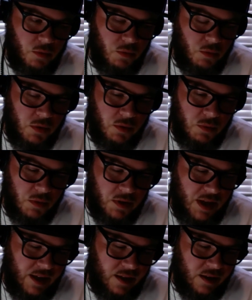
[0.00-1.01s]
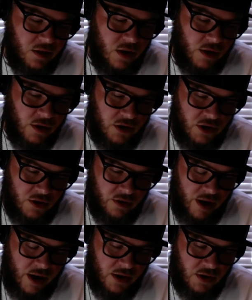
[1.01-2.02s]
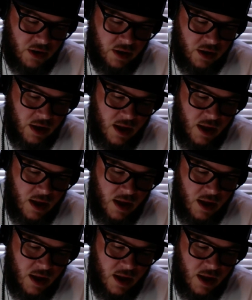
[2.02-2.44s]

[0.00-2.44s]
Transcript: we're taking a younger generation